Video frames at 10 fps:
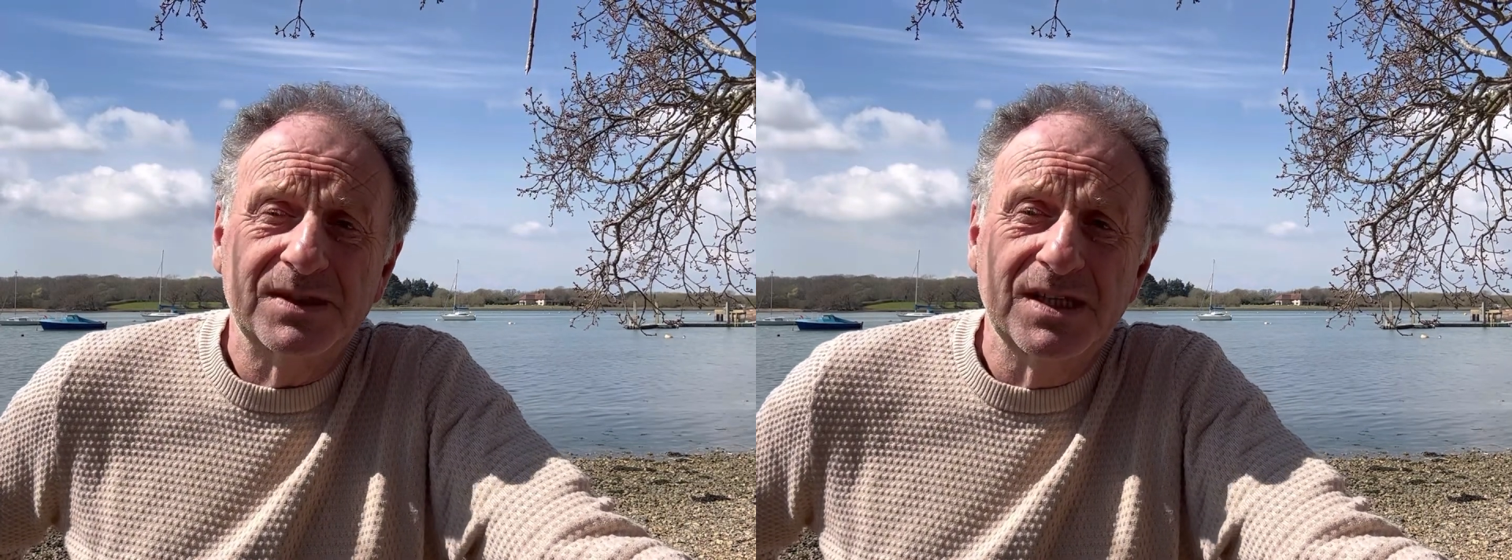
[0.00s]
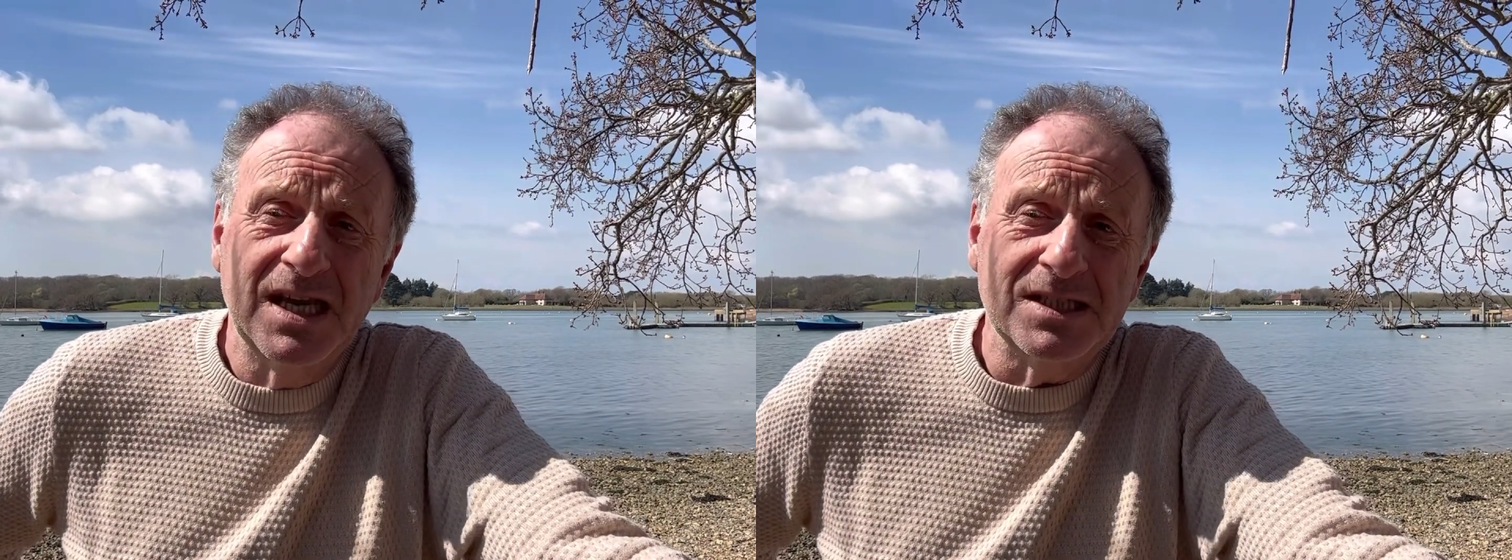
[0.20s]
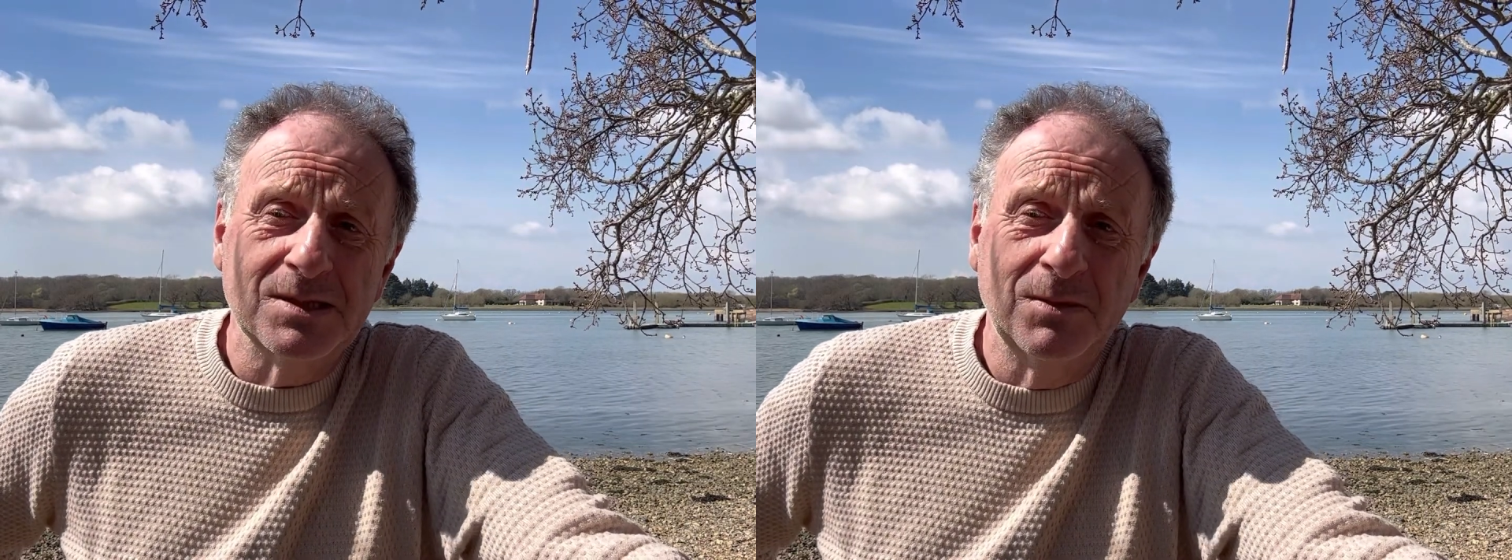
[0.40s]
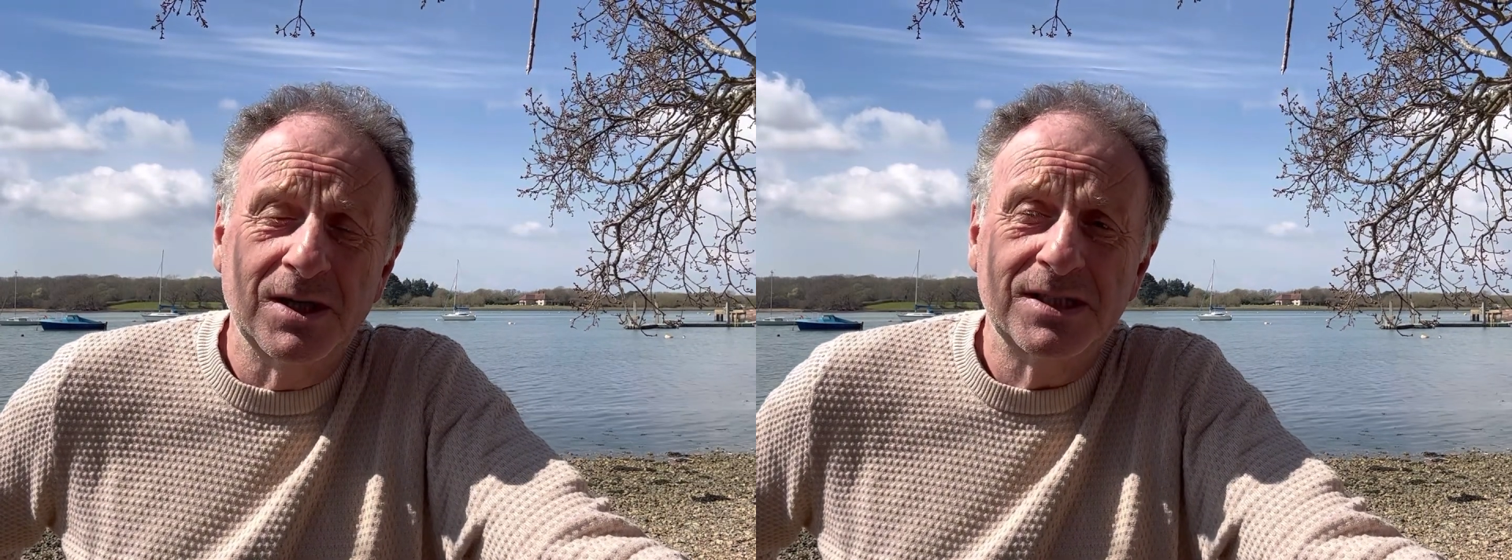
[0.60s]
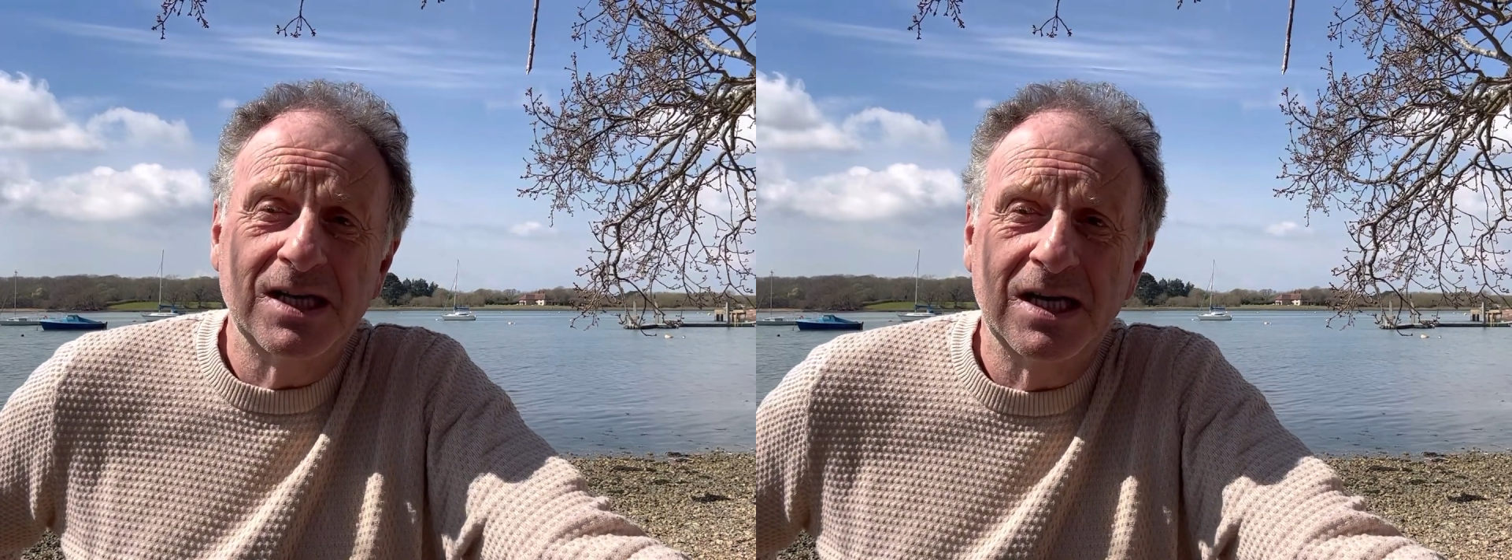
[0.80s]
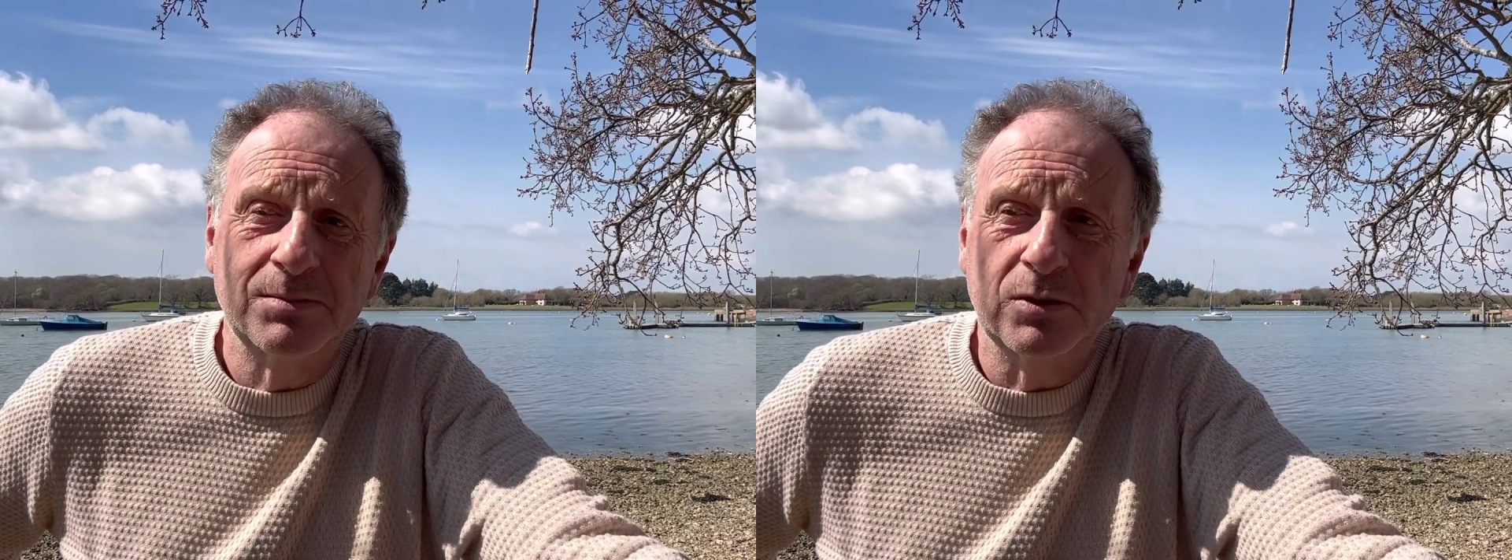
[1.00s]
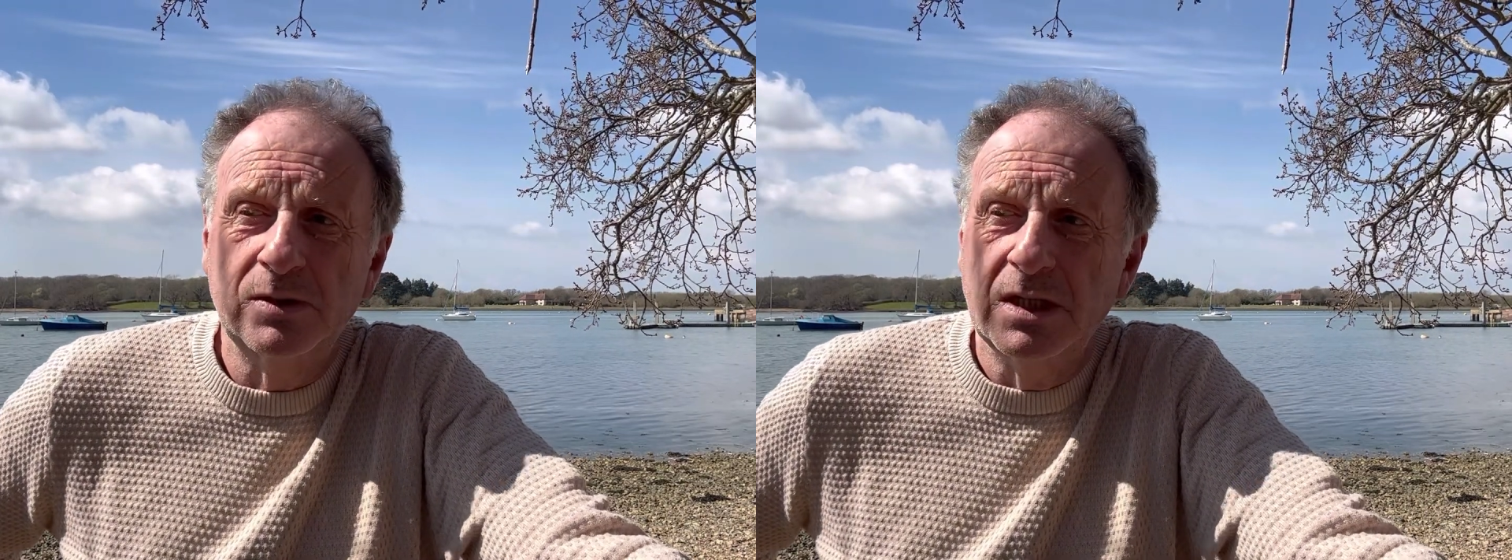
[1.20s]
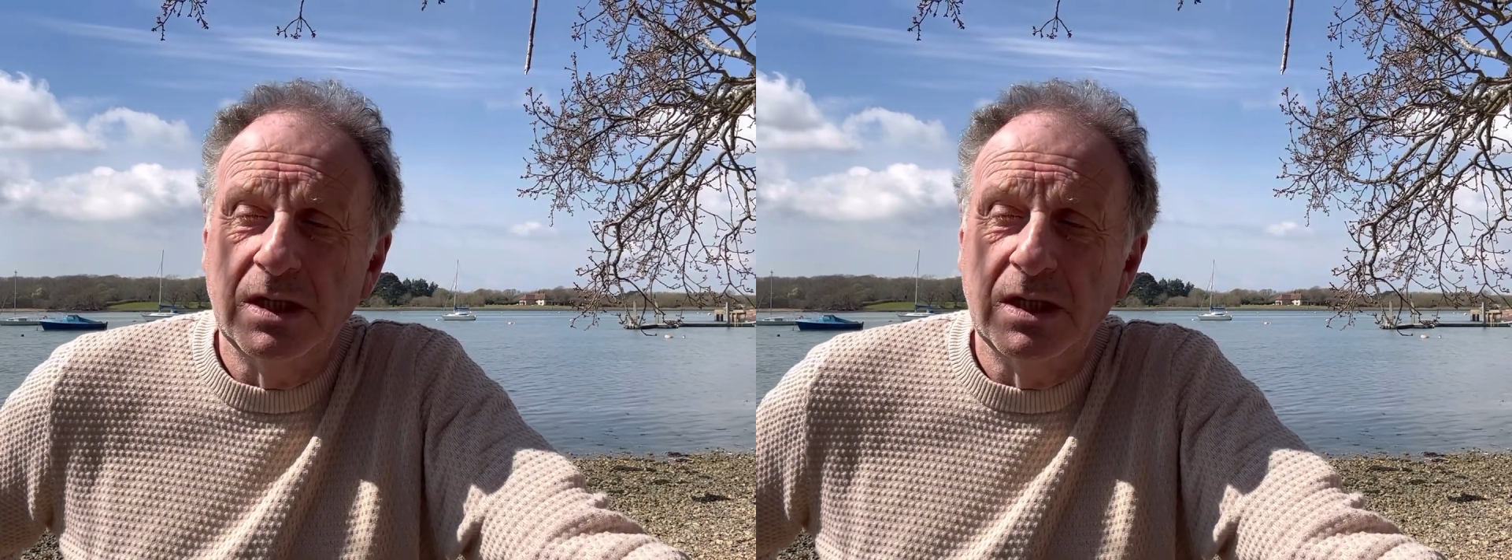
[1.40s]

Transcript: next to my table